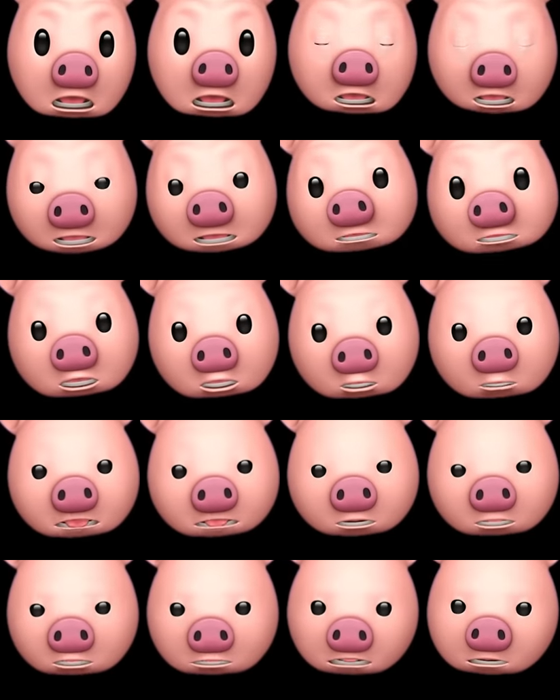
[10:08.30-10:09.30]
All right,
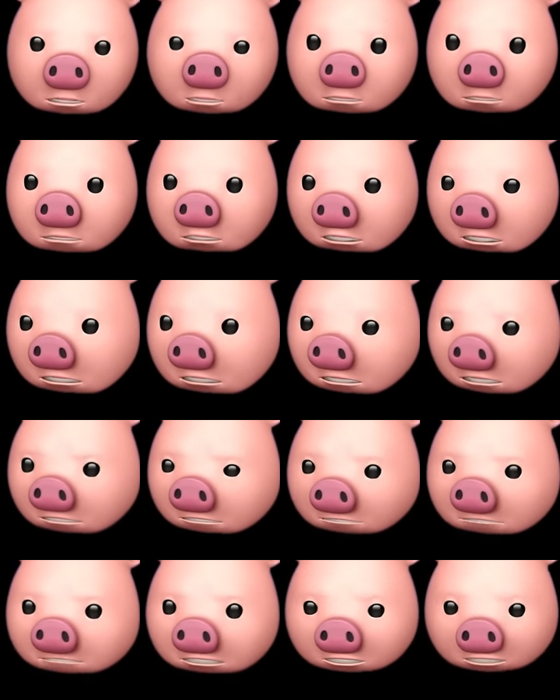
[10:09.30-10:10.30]
so
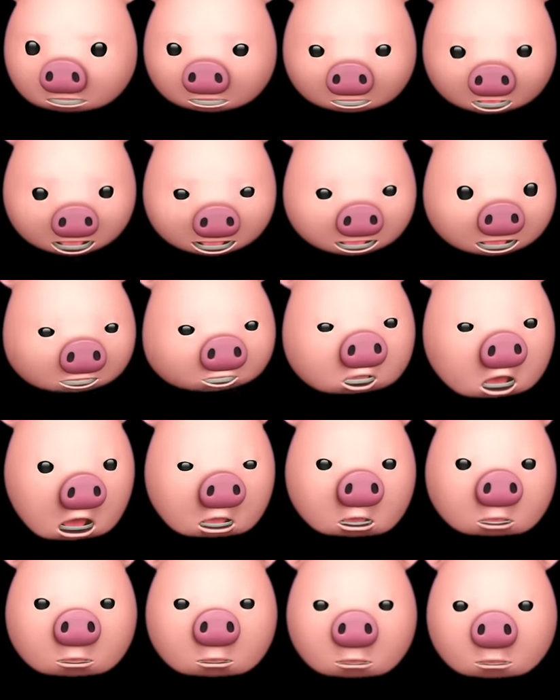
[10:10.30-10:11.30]
remember the time. I, I
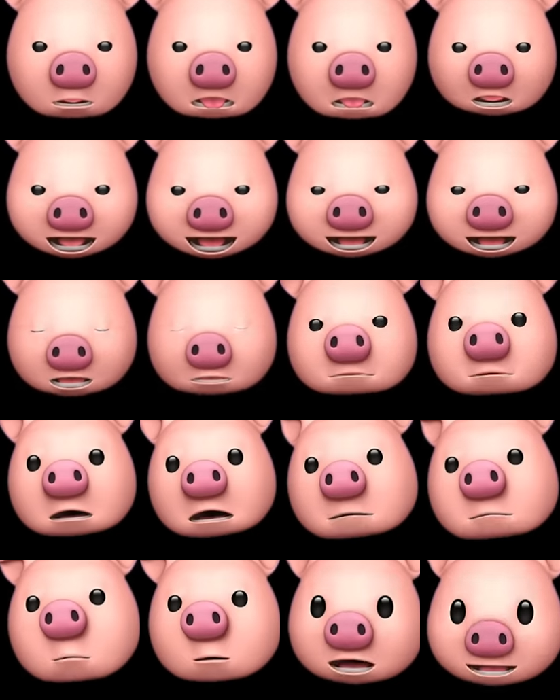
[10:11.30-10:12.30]
know. I, I
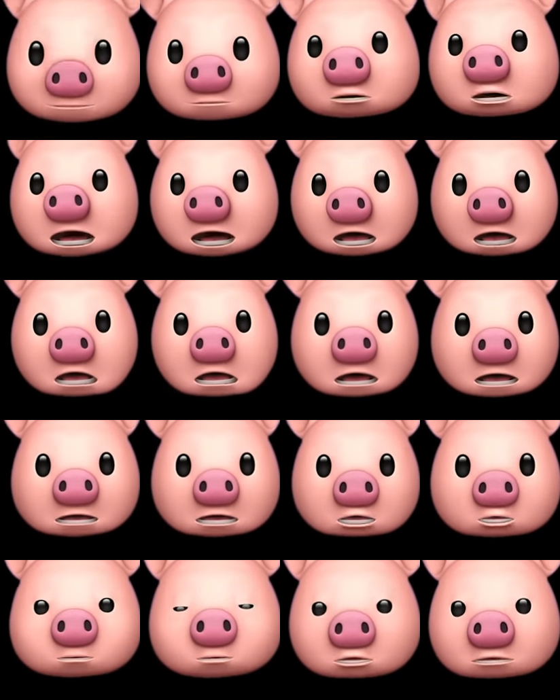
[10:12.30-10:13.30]
I went there. I
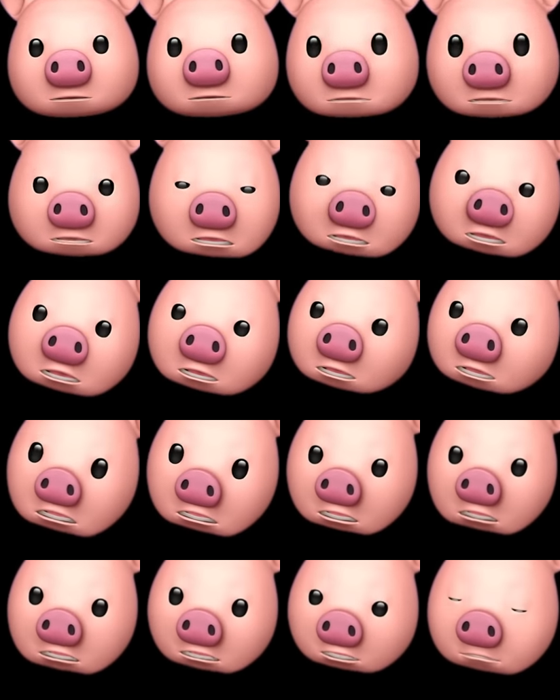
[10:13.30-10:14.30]
just wasn't.
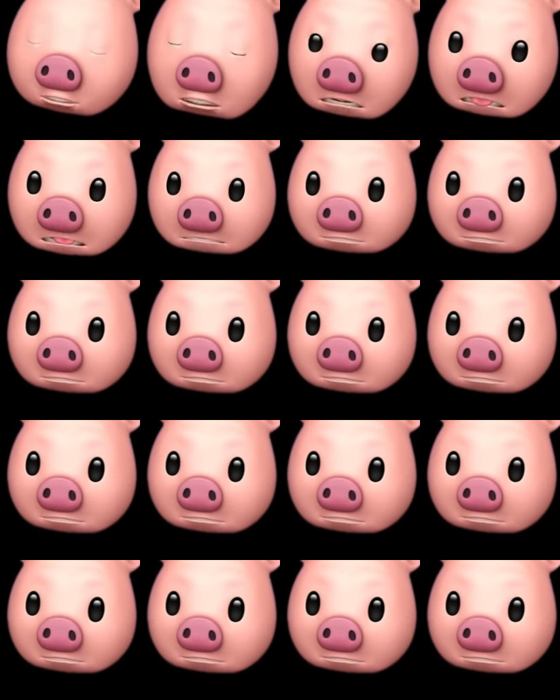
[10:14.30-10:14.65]
You gotta